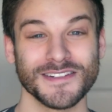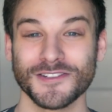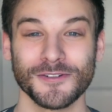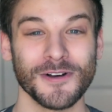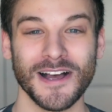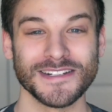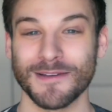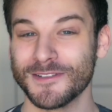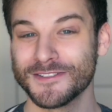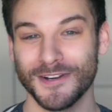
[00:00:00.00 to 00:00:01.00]
to do a
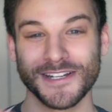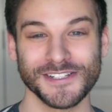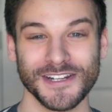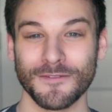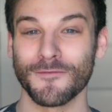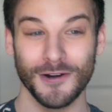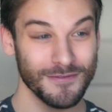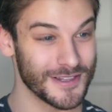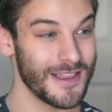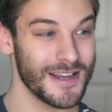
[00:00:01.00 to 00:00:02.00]
demonstration in front
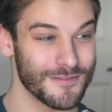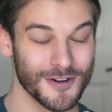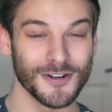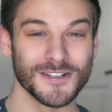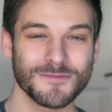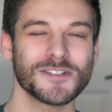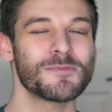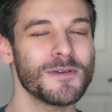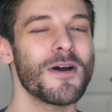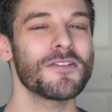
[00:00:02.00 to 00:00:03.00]
of the line of girls,
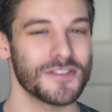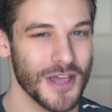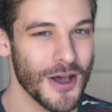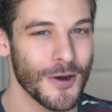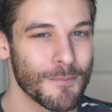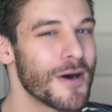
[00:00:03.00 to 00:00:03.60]
which we both know.